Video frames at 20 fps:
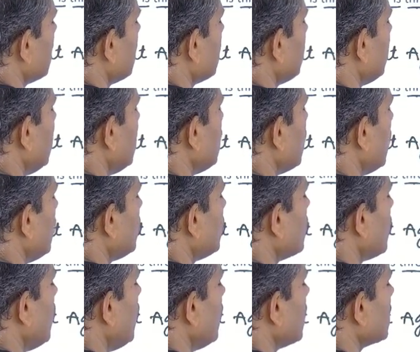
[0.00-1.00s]
We don't
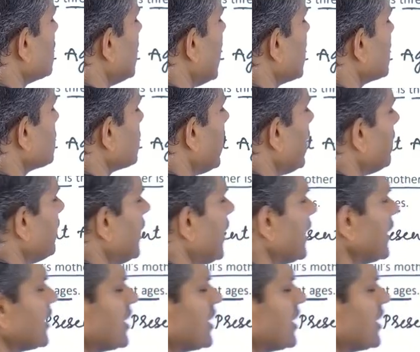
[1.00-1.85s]
know, that's why we have